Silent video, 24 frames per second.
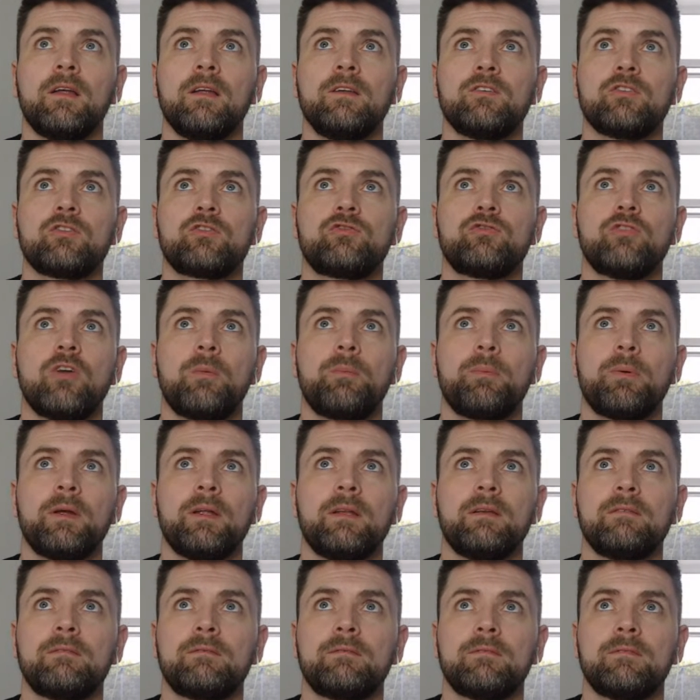They're just
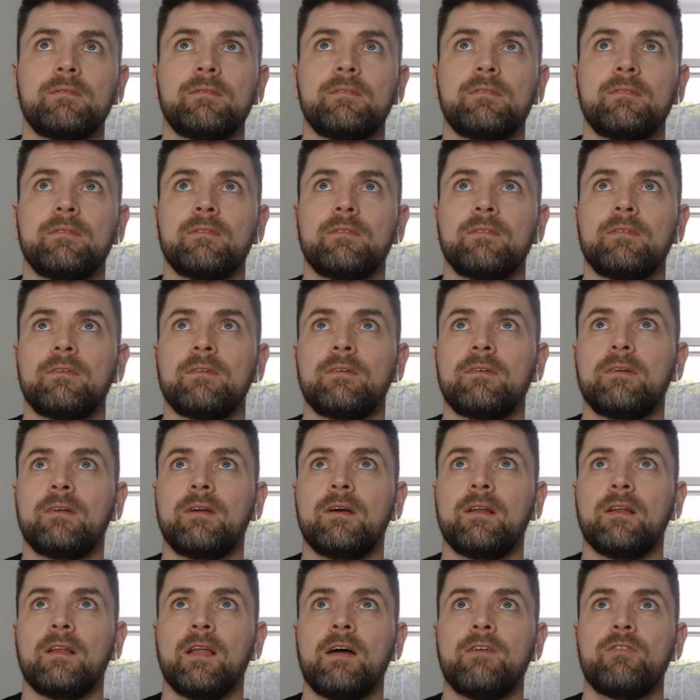dropping
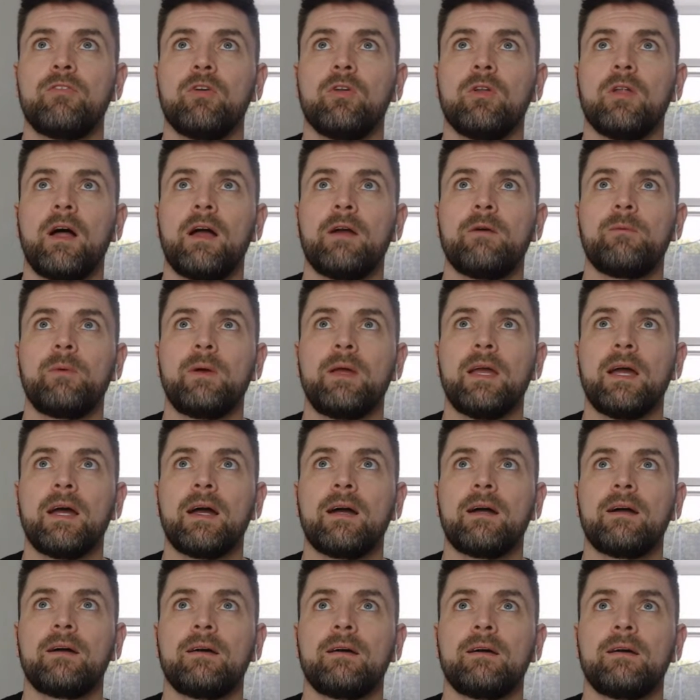a level like we
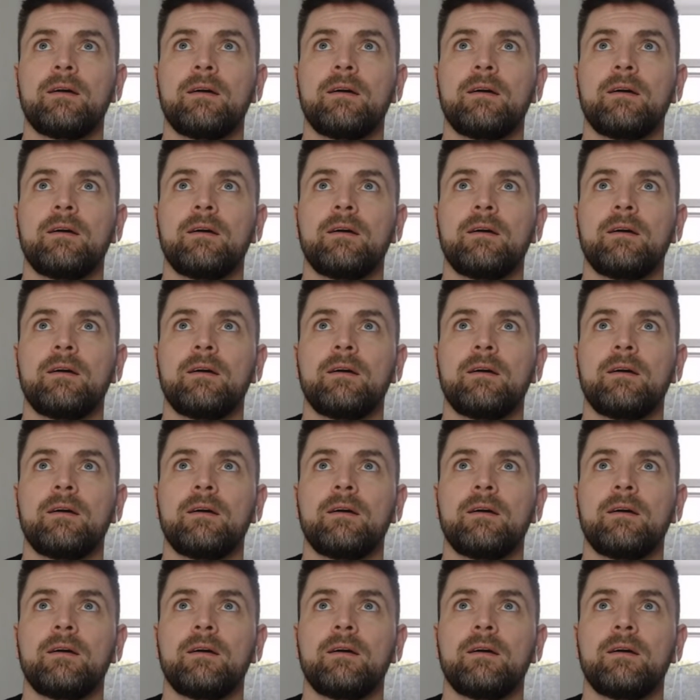are.